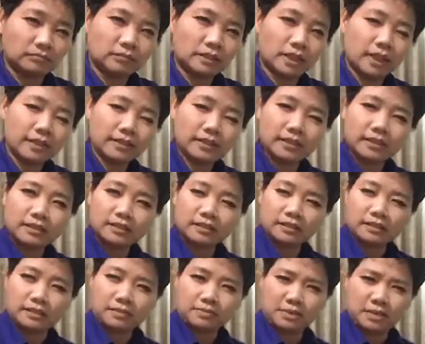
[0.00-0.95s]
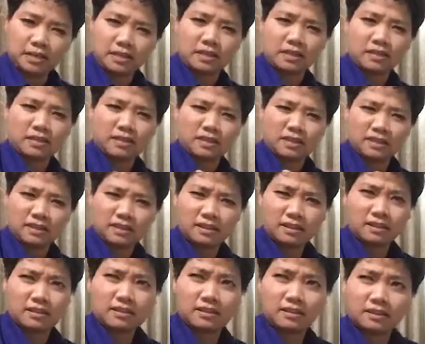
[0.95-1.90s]
I think it's going to
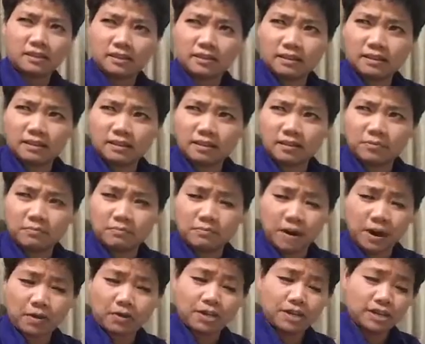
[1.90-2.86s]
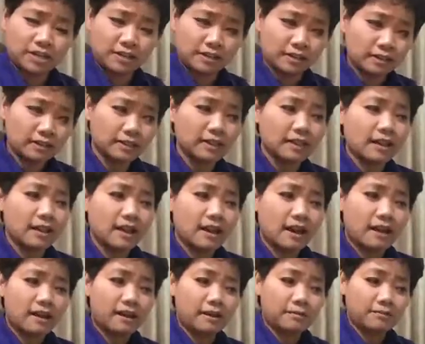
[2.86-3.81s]
be about a year,
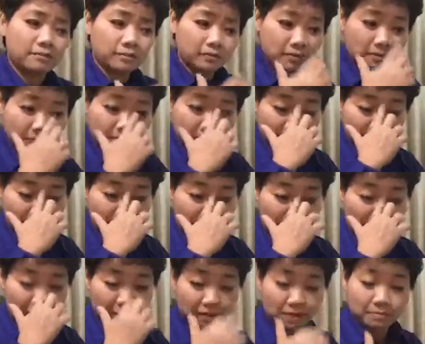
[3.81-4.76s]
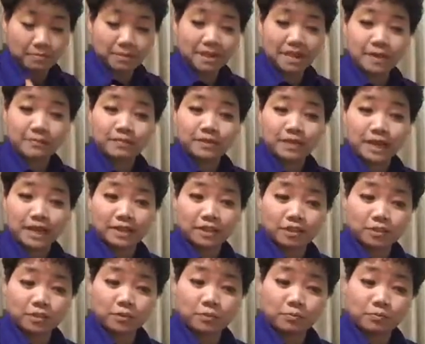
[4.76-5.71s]
the monthly meetup that I
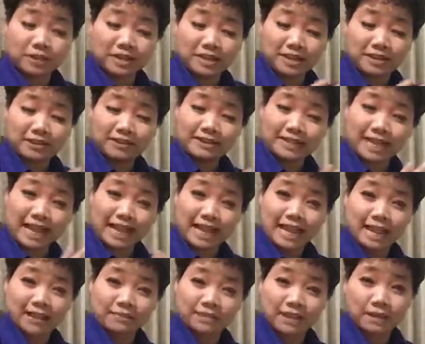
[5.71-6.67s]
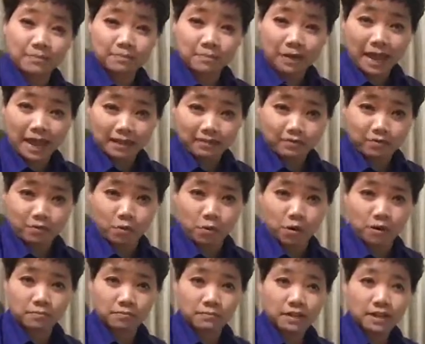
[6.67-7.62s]
do, because I have that
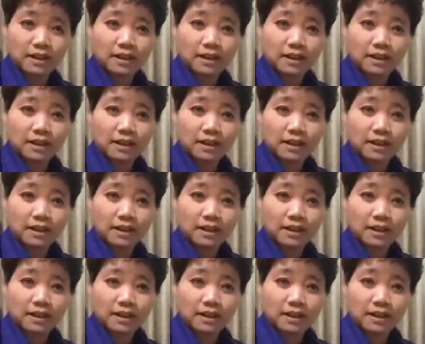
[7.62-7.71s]
platform,